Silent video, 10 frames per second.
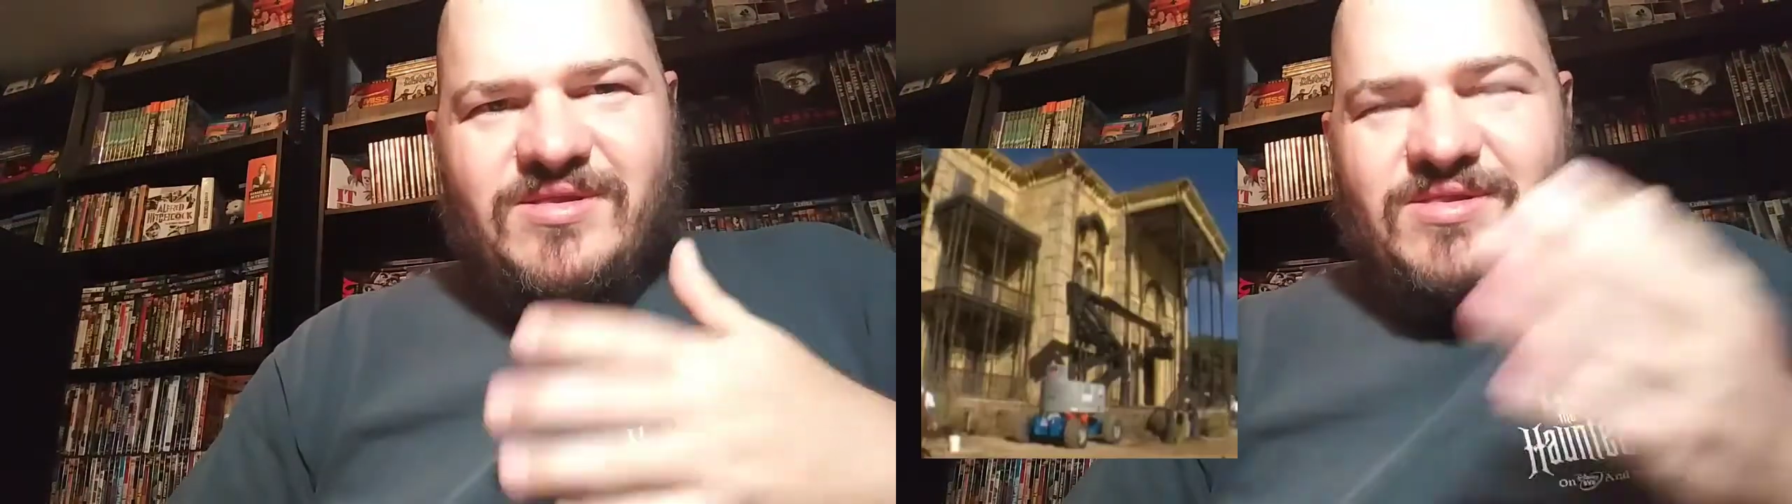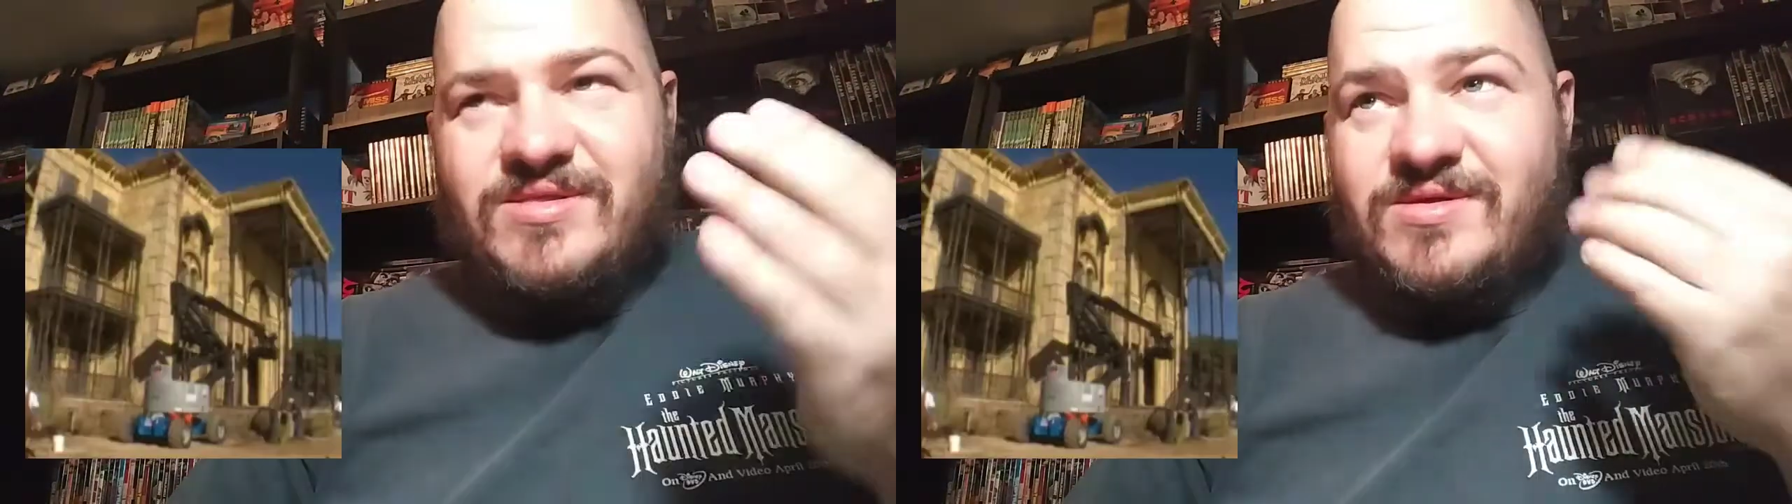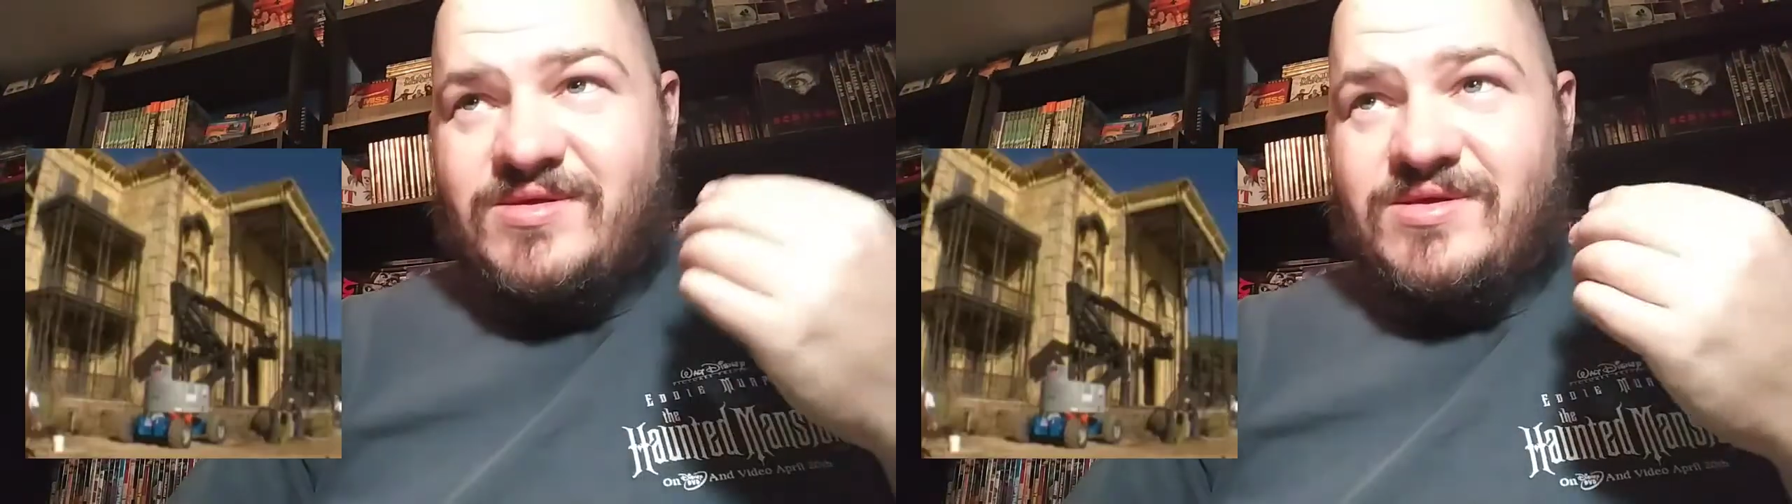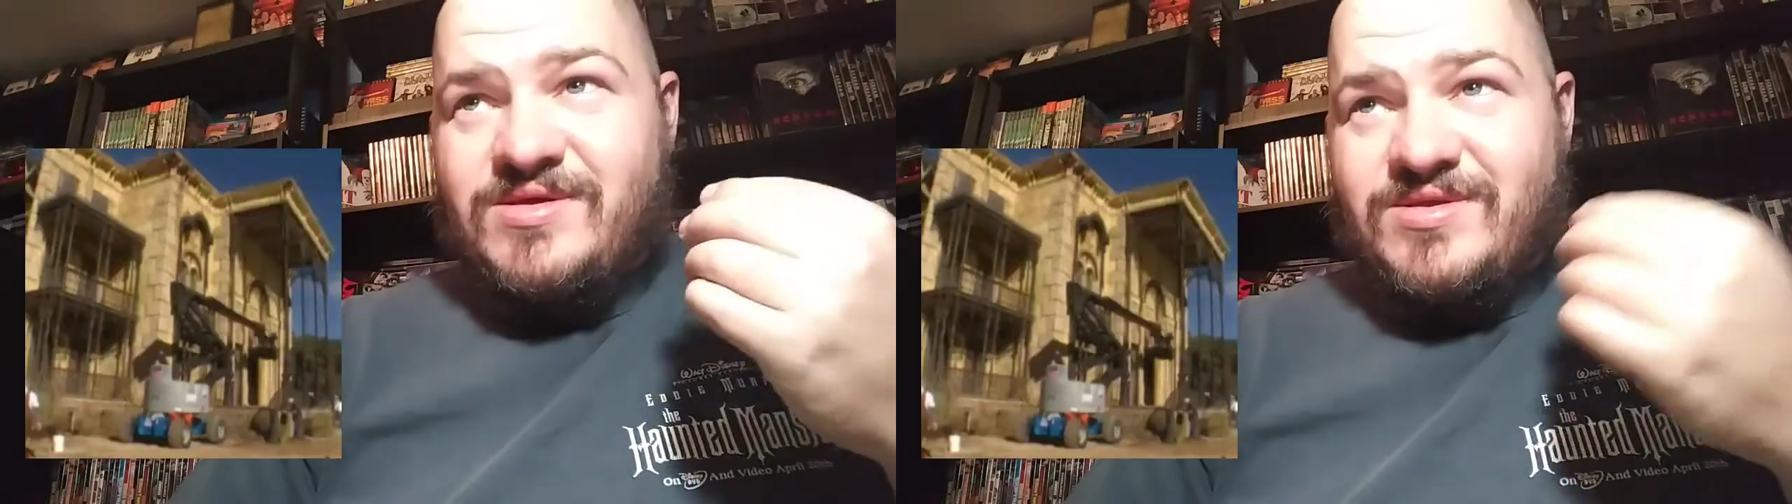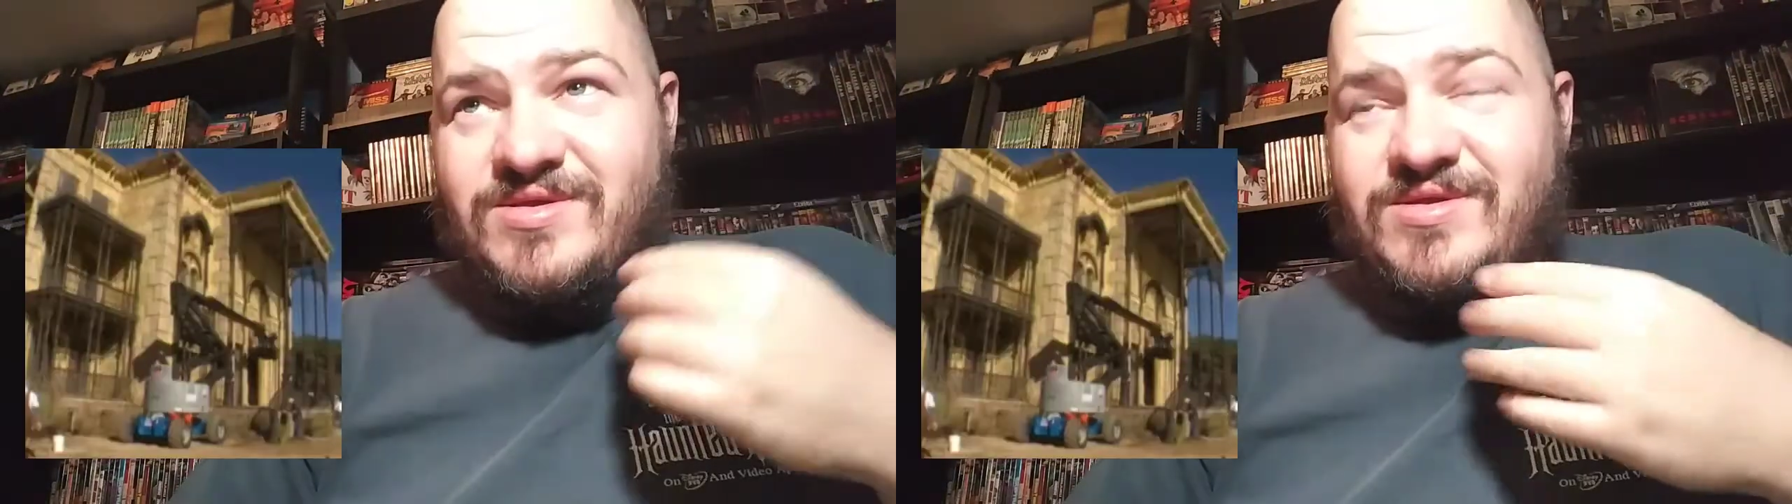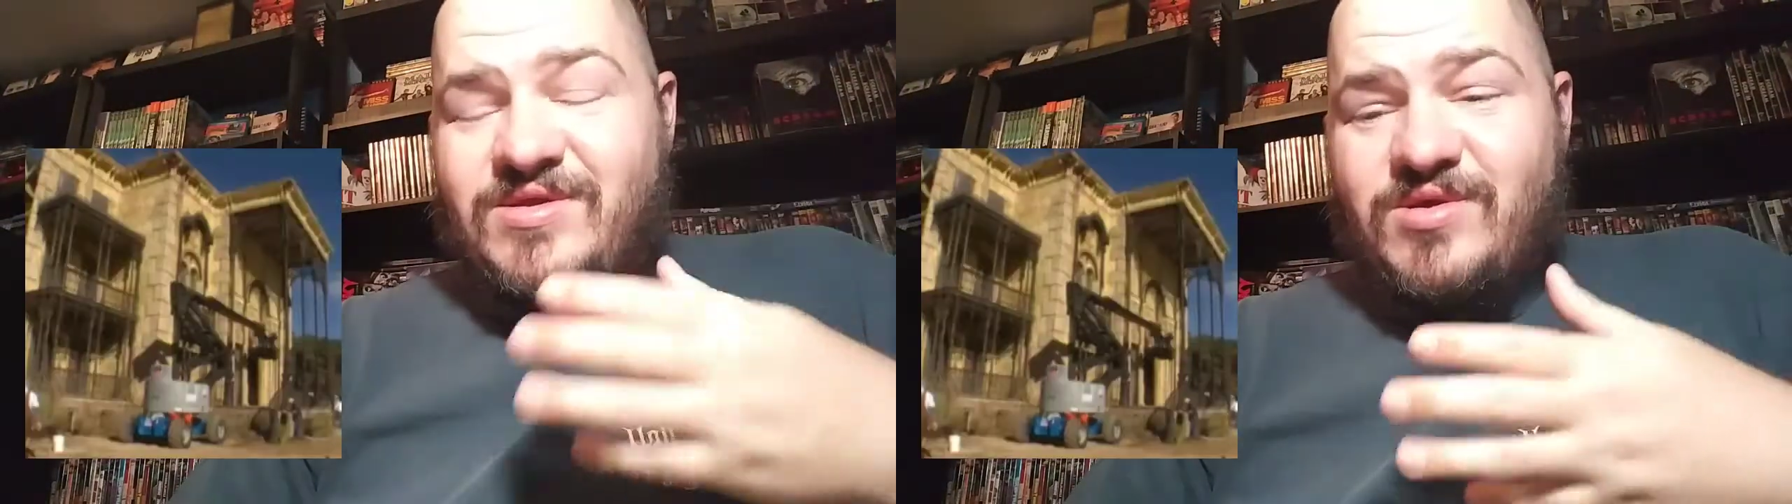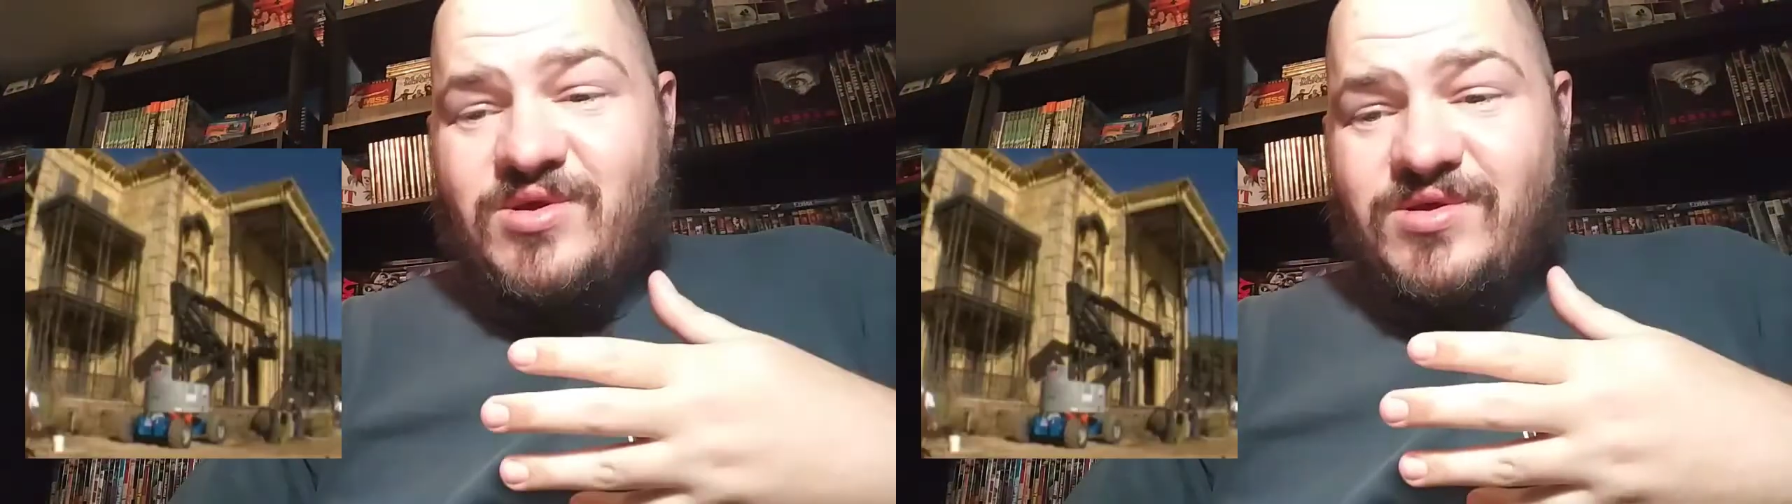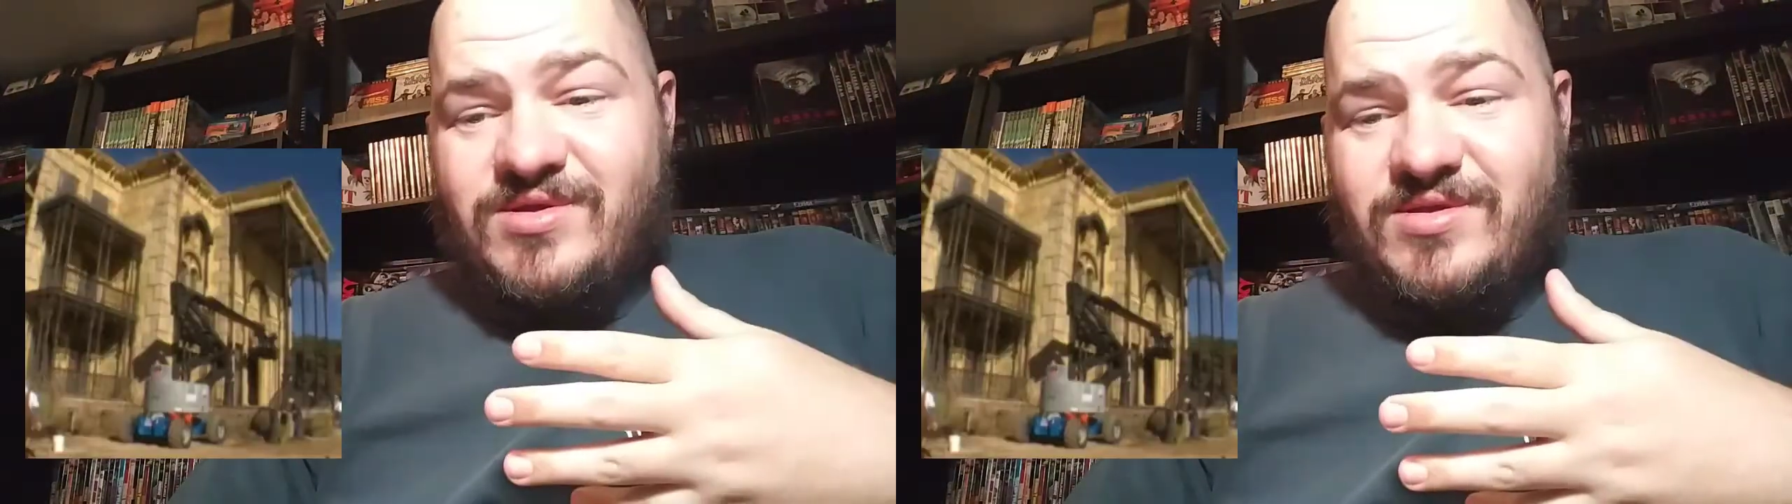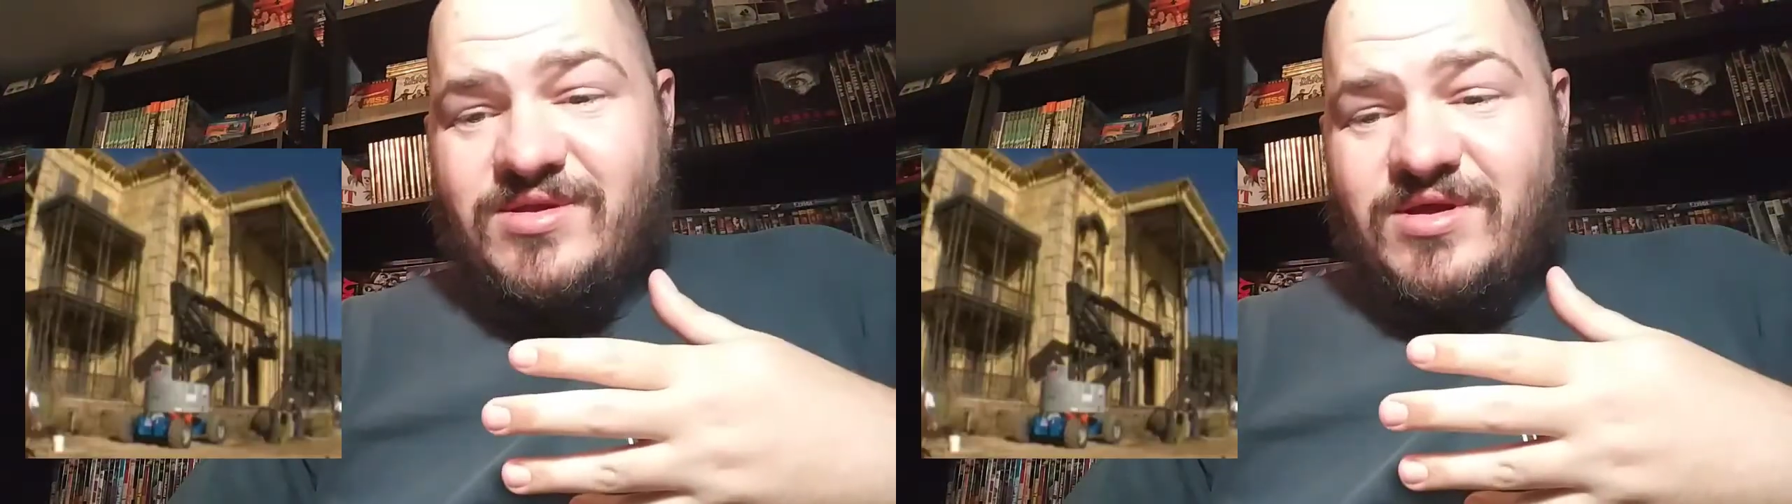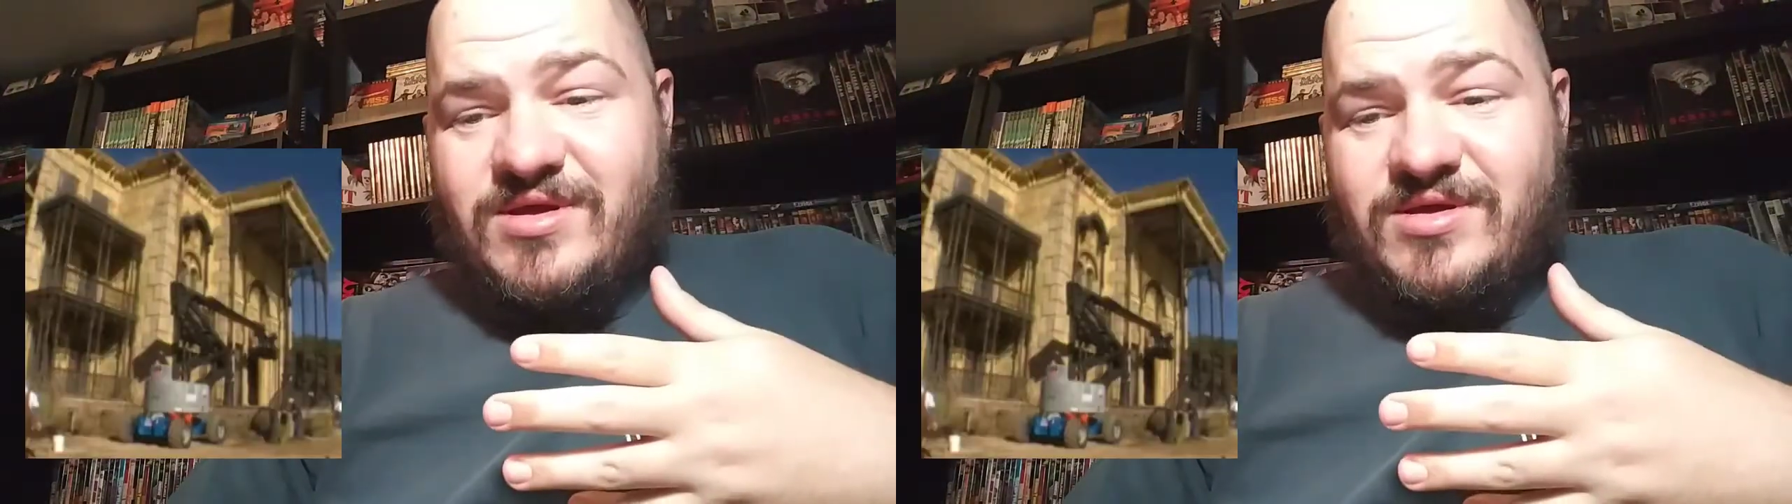the exterior
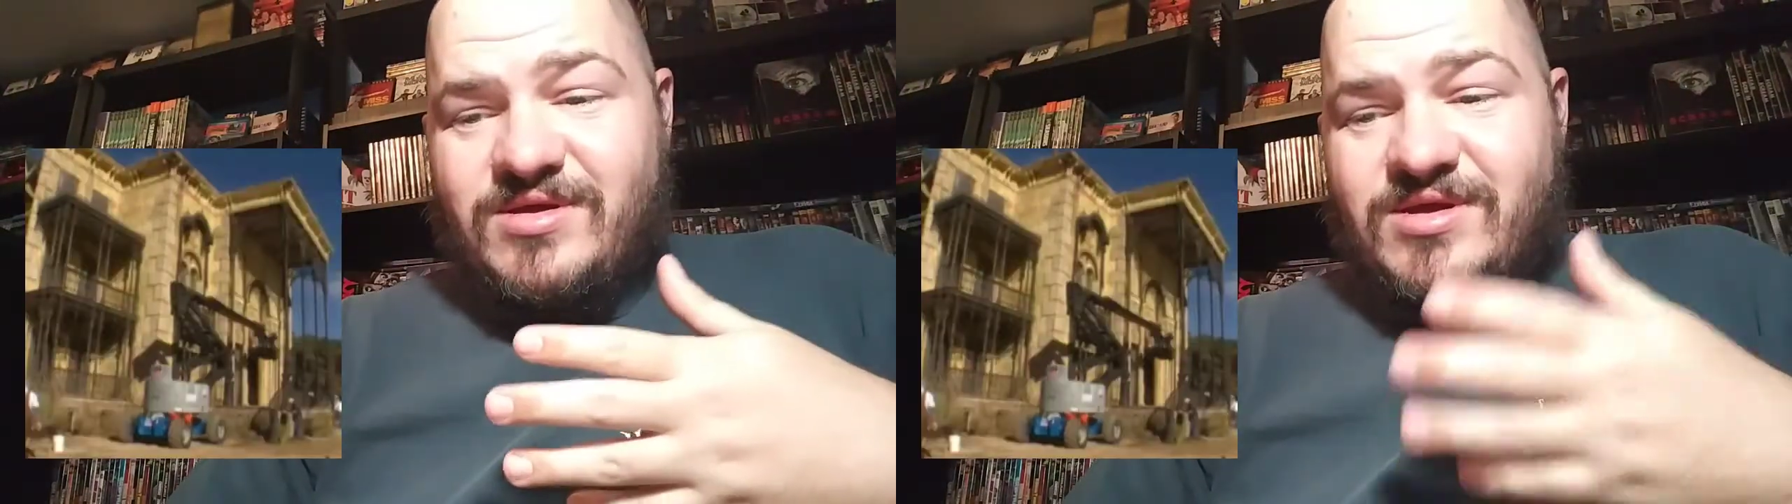set,